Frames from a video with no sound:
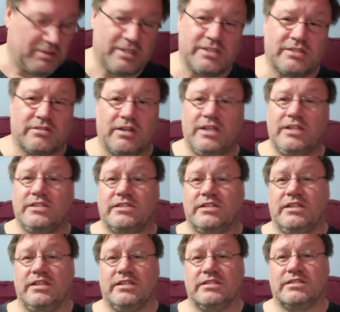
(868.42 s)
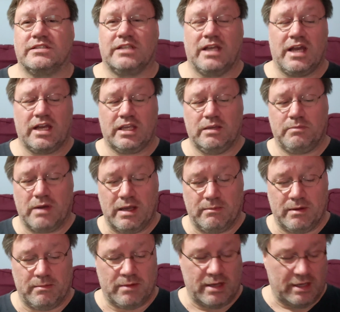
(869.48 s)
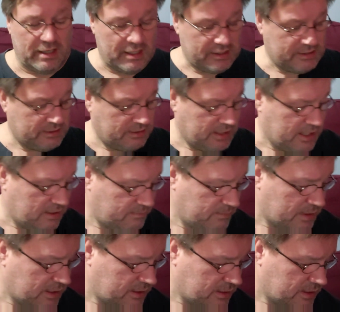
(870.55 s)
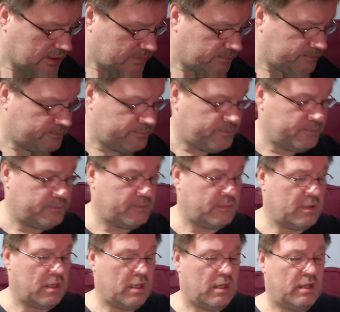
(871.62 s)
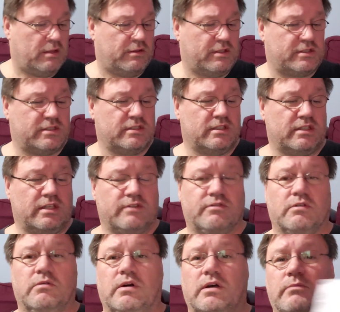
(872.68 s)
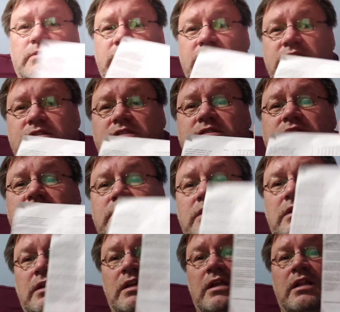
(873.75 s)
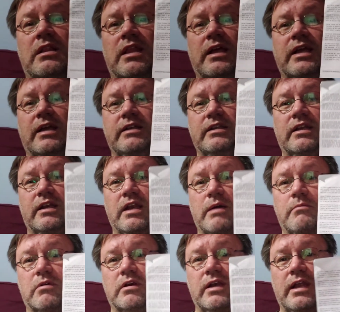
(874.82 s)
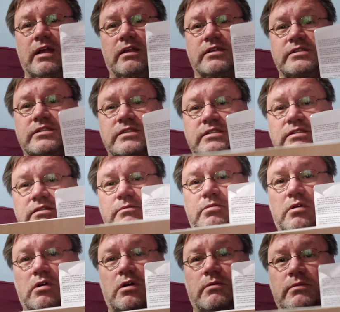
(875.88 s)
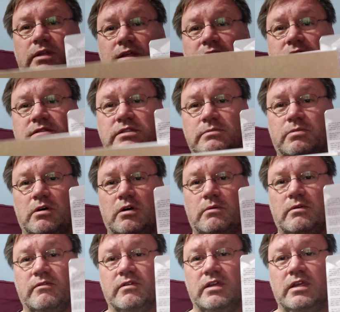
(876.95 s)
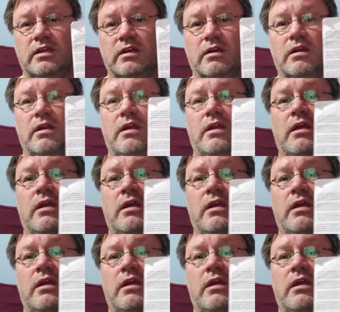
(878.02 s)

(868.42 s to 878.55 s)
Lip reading: strange things to occupy my mind. I still have my this is a different one, but this is, like, I did a number analysis of the poem. Like, here's the poem over here,